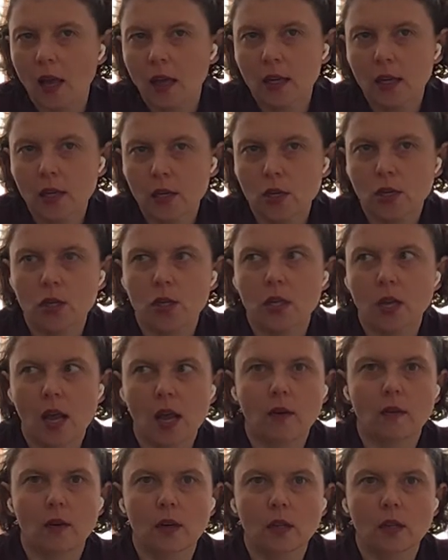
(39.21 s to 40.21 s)
ish to
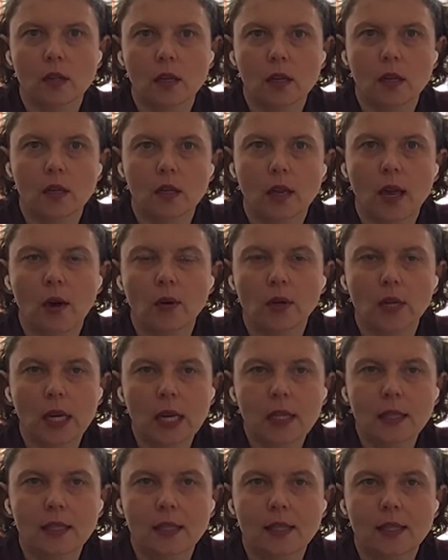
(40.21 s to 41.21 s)
everything
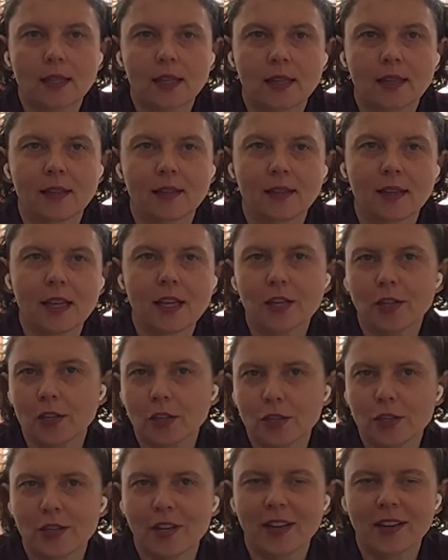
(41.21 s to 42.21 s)
nowadays.
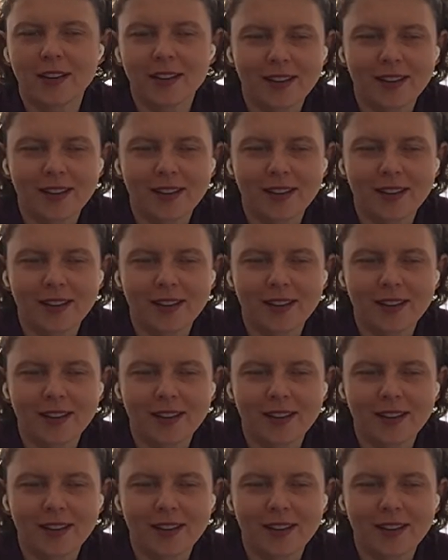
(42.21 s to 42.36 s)
Ish.